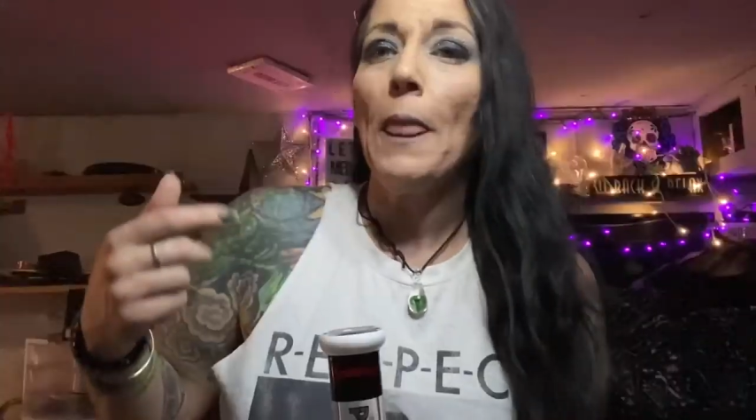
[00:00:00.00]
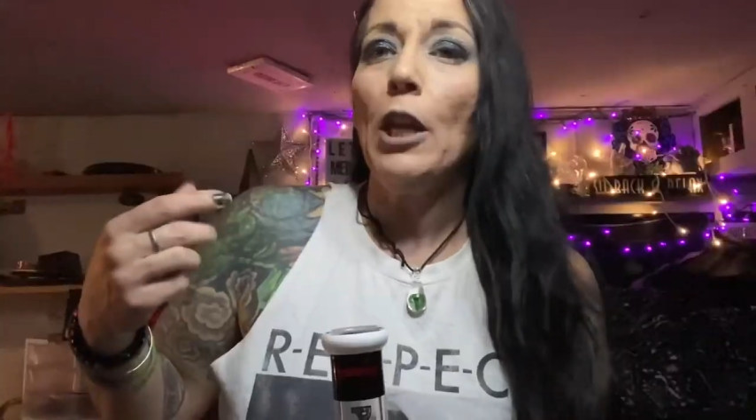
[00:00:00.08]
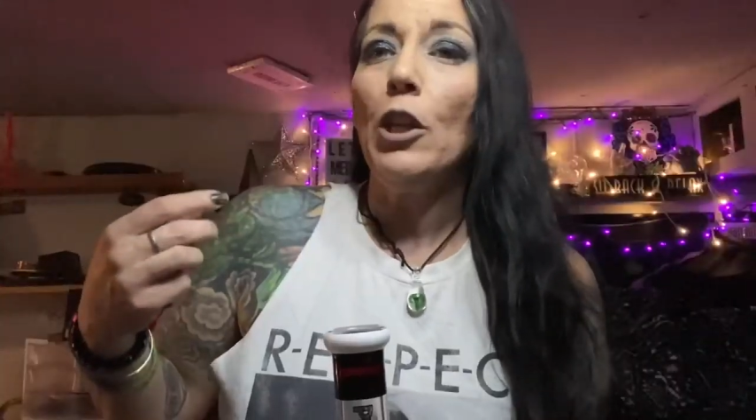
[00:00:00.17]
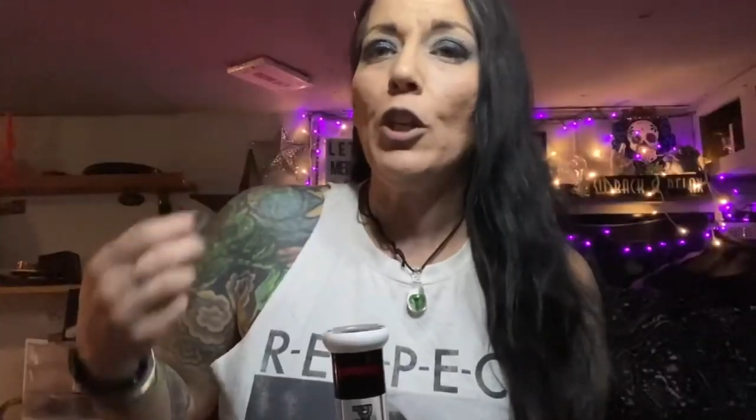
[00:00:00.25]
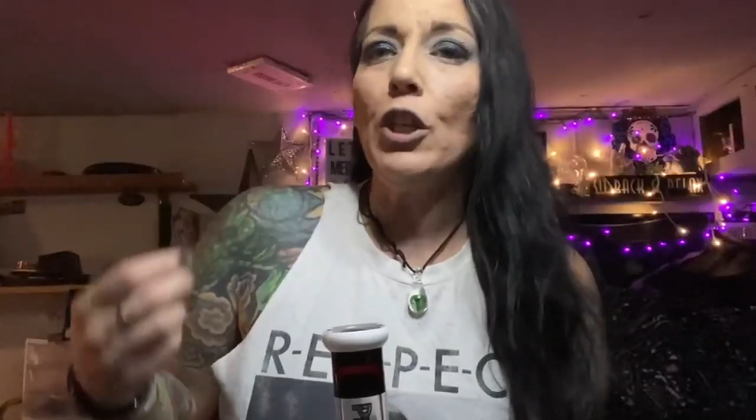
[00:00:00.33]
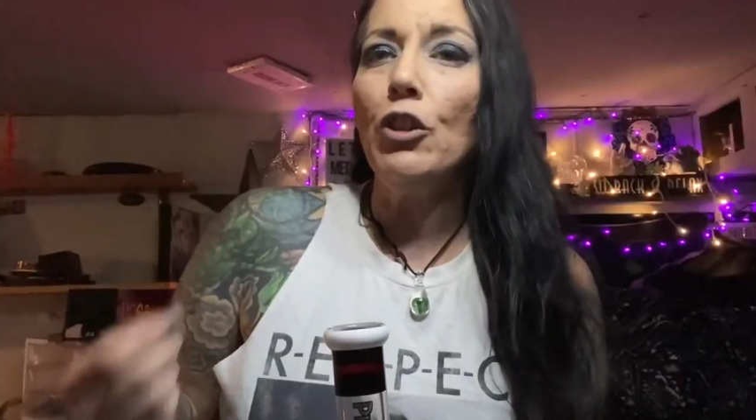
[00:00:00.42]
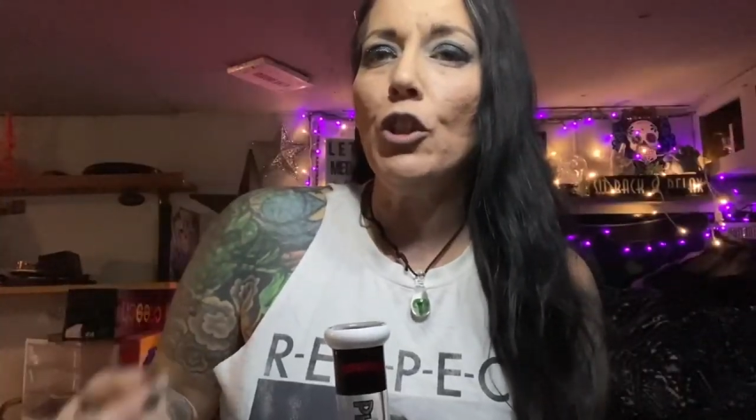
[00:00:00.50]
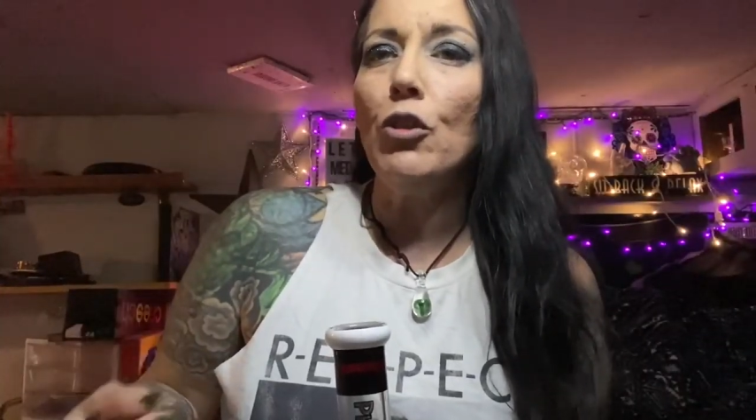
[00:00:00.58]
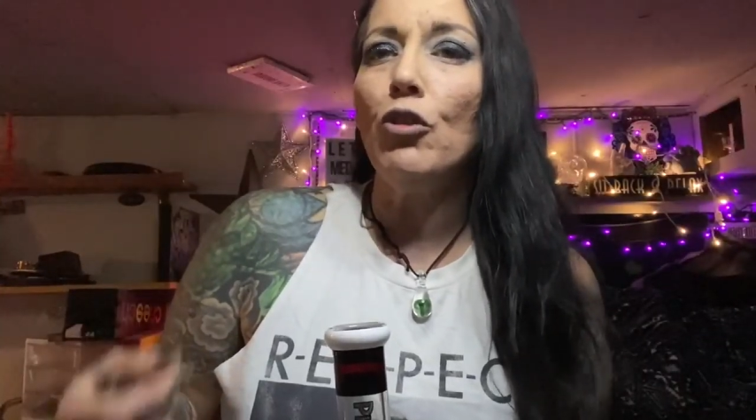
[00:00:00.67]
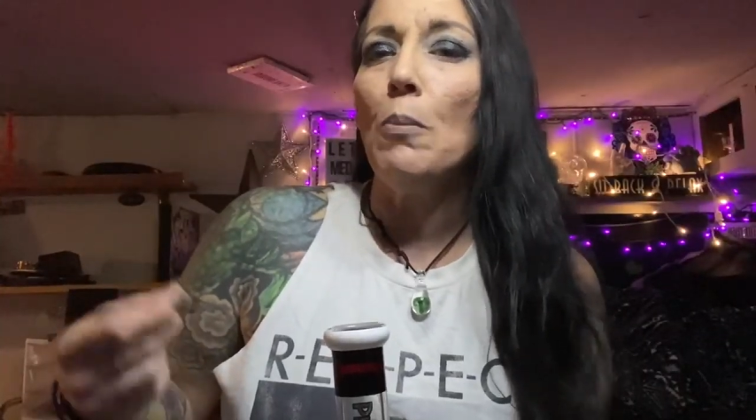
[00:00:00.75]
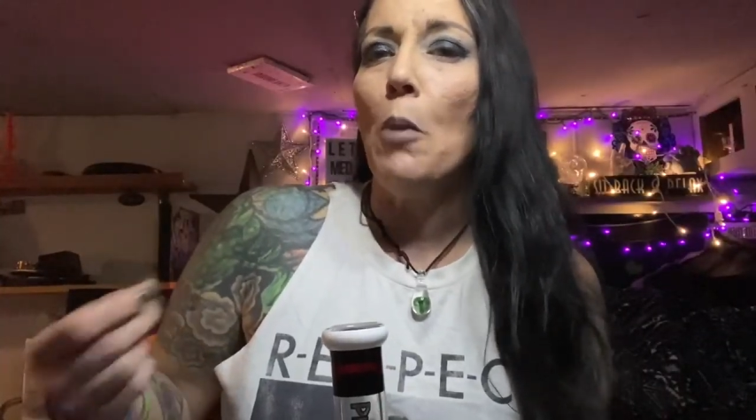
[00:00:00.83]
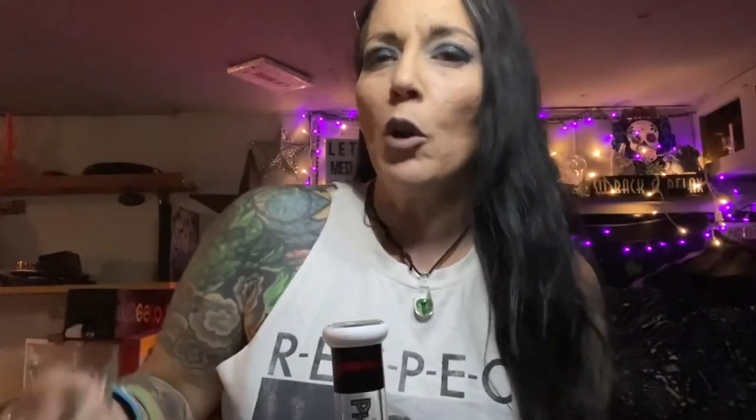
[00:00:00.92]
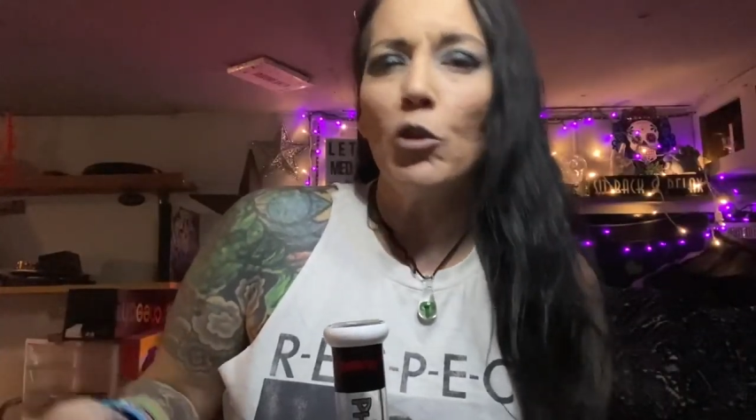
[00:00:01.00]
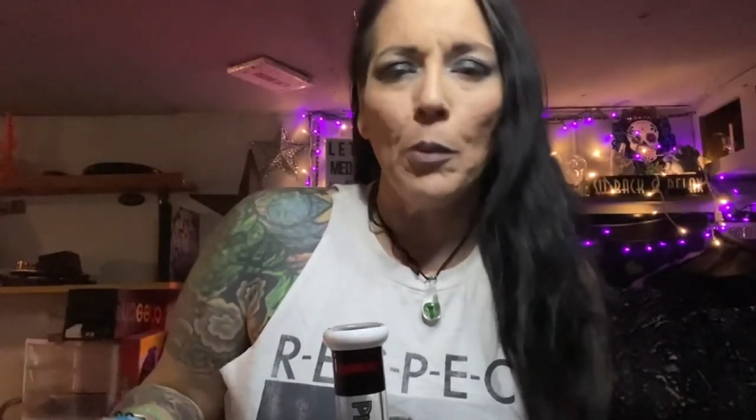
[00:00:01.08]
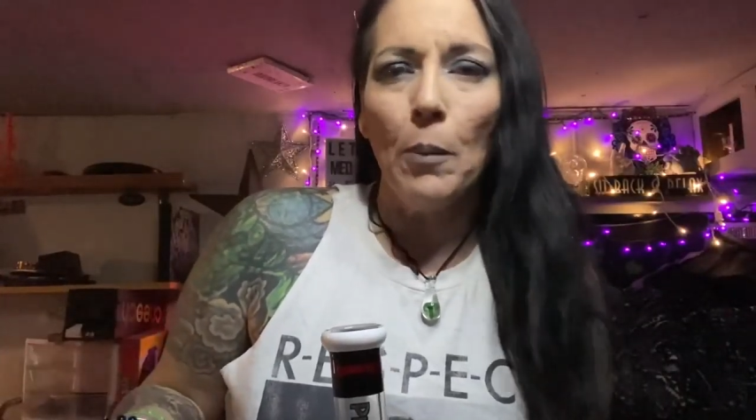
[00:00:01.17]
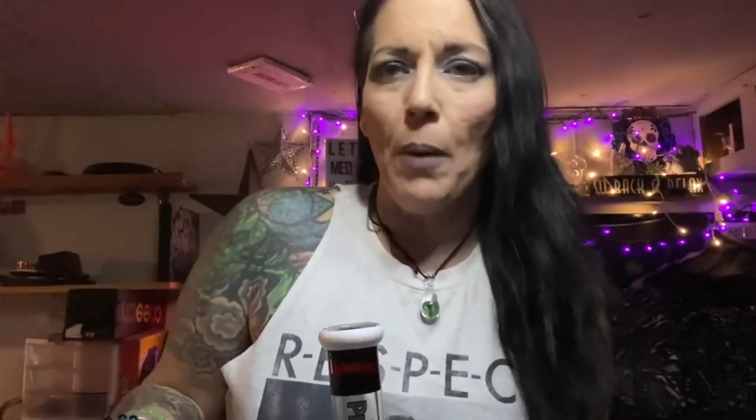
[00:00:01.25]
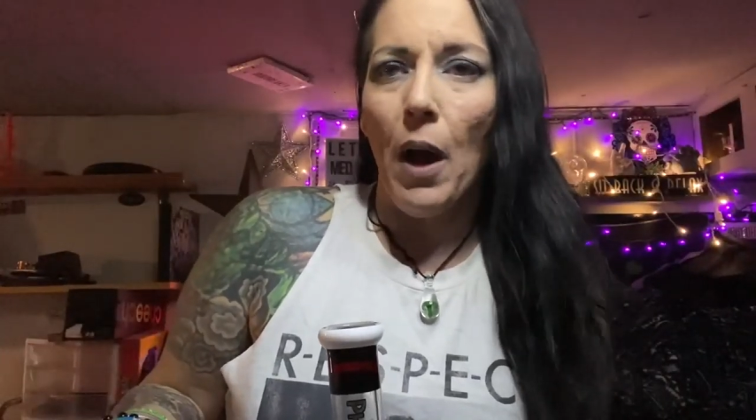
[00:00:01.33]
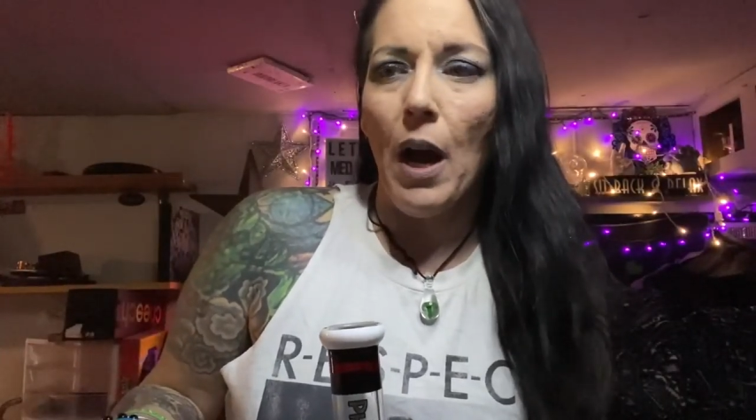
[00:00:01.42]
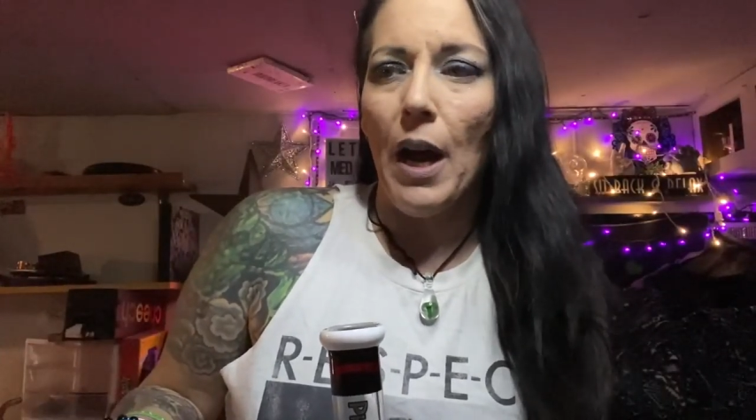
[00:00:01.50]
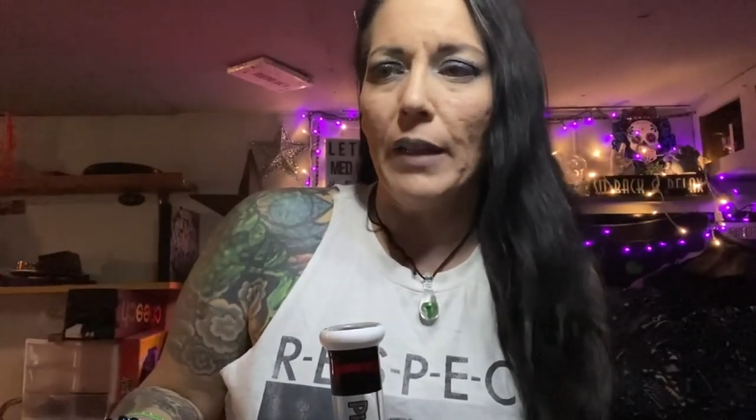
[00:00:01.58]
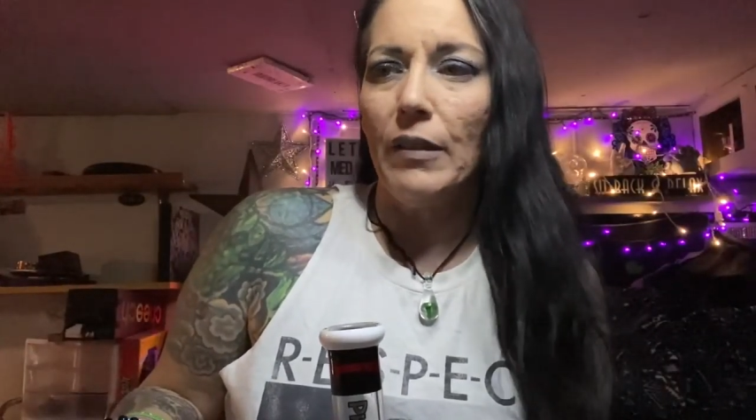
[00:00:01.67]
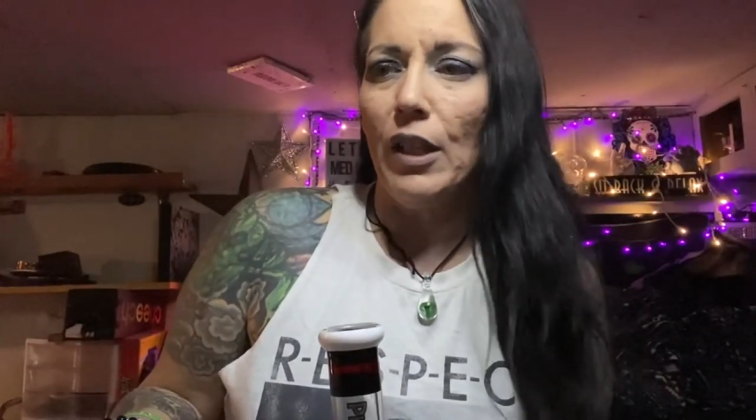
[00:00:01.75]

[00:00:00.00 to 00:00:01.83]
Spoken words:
You can use multiple pods